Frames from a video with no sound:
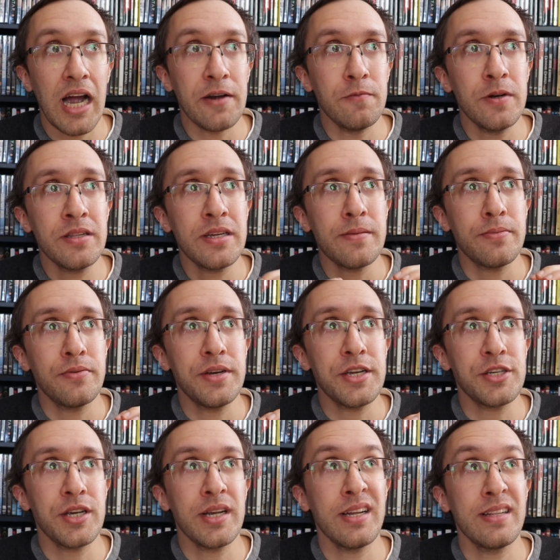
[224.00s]
I really
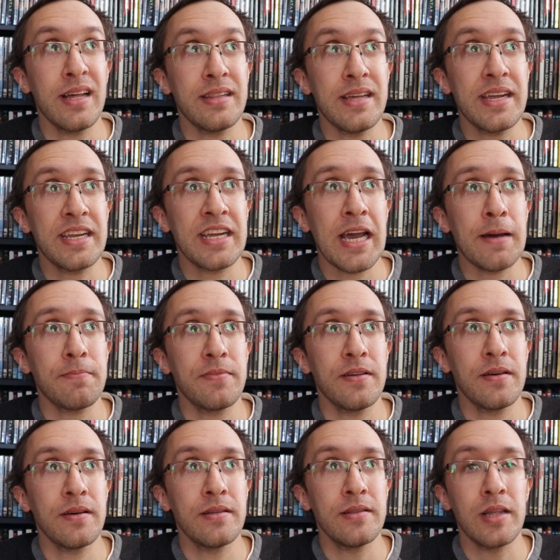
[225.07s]
appreciated that they kept
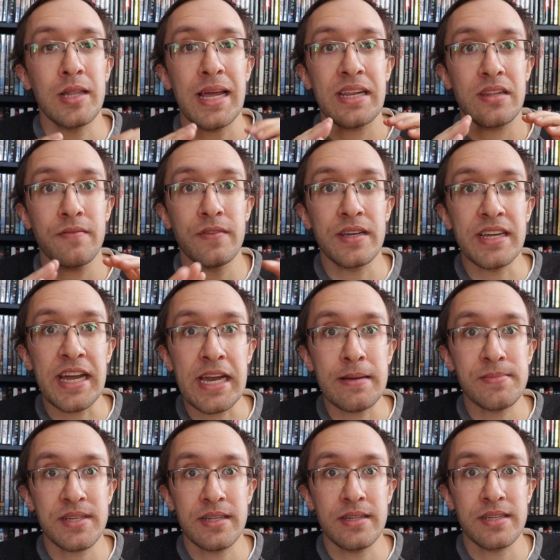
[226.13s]
the length of the
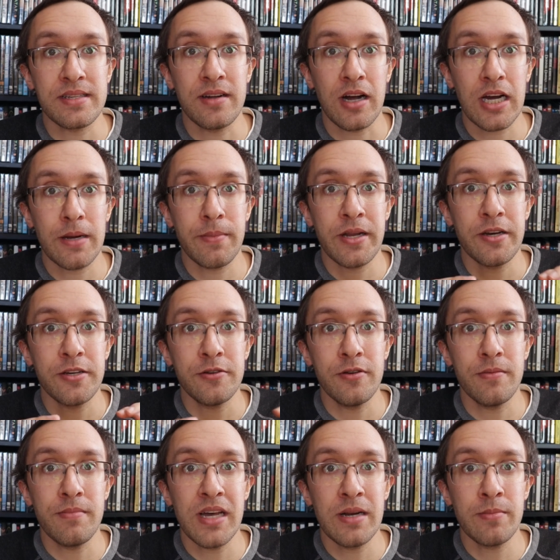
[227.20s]
games in this documentary
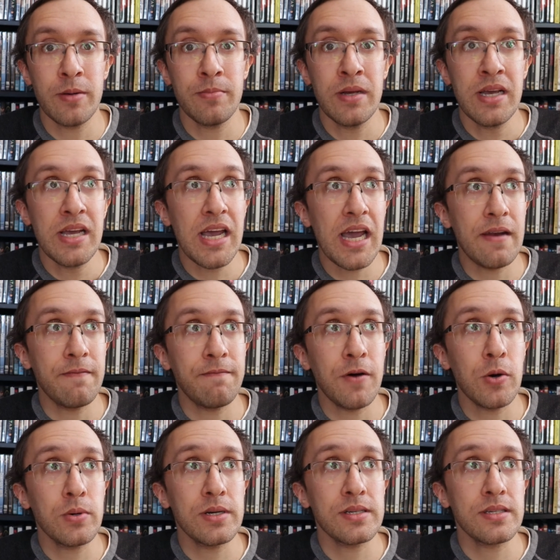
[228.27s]
to a minimum and
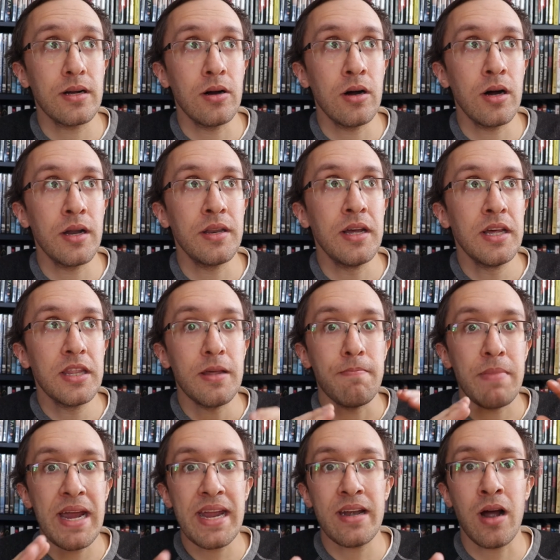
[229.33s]
focused on the
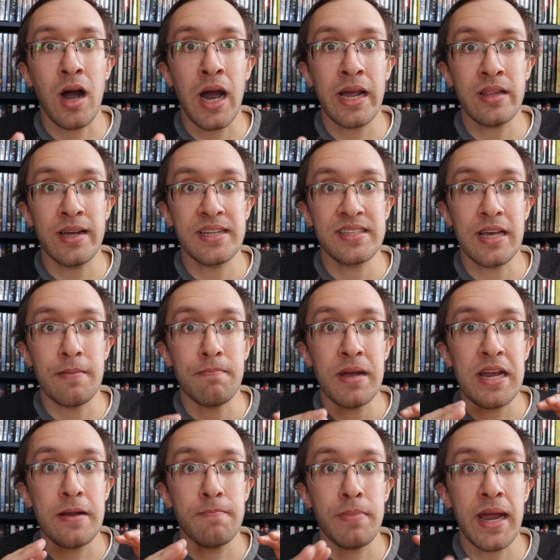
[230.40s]
main highlights that
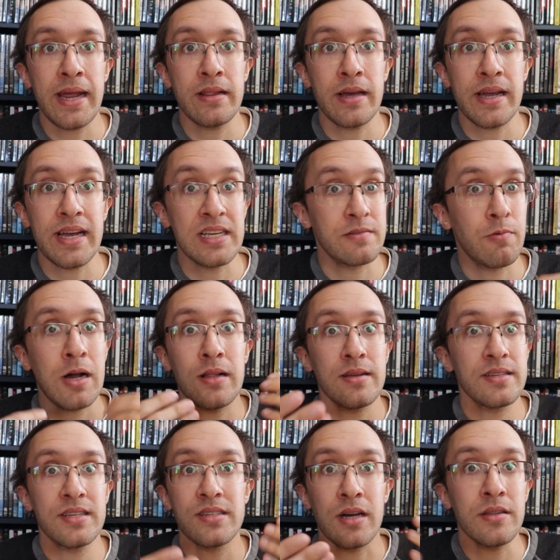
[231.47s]
made Pele, as well
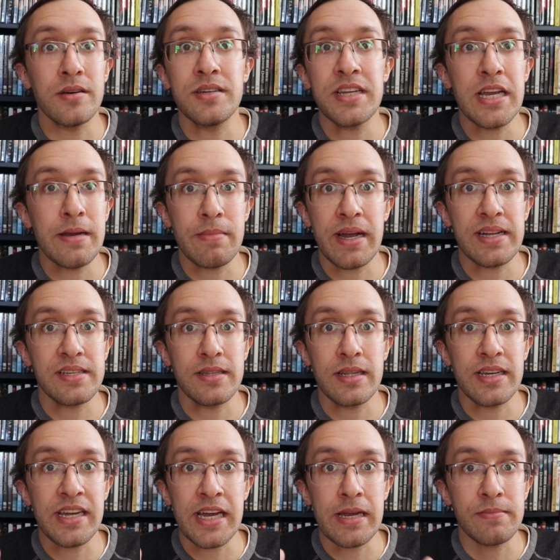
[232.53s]
as his other teammates in
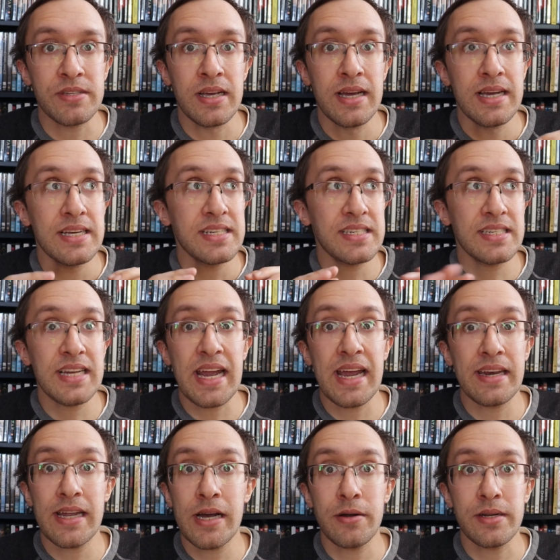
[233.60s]
the games,
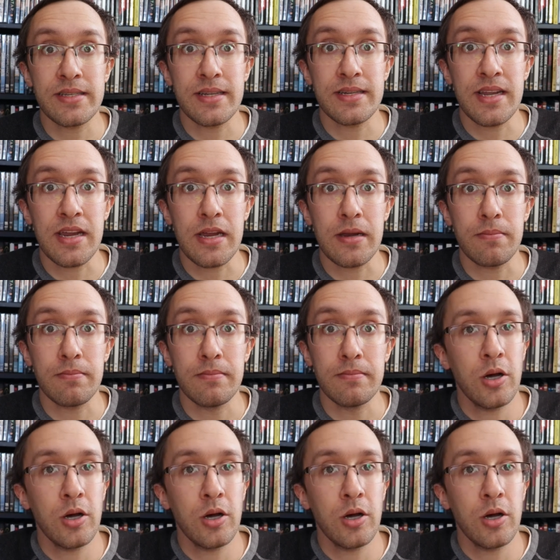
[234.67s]
stand out as a team.